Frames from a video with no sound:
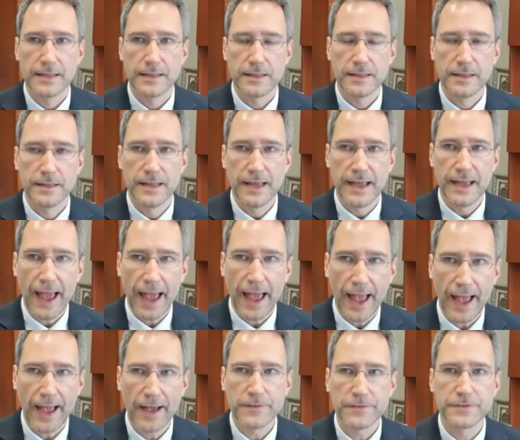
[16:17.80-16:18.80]
They
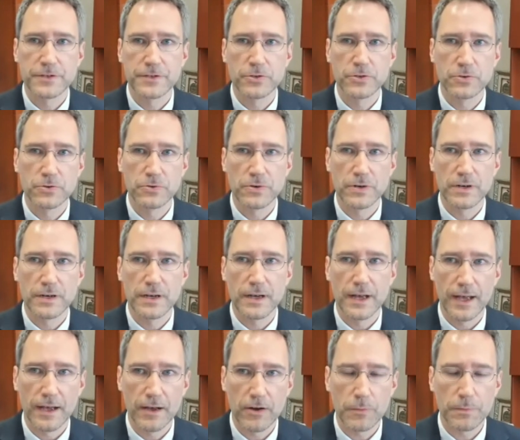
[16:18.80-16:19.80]
have to
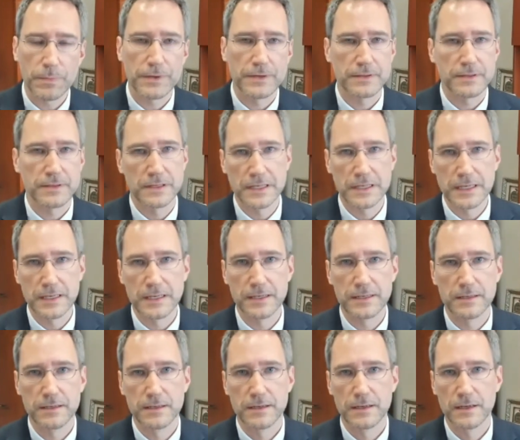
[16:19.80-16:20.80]
help
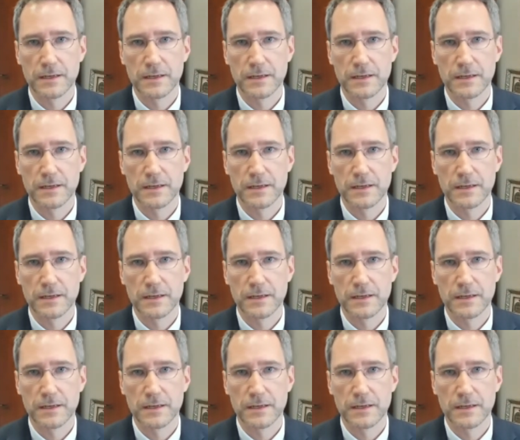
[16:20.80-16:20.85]
lead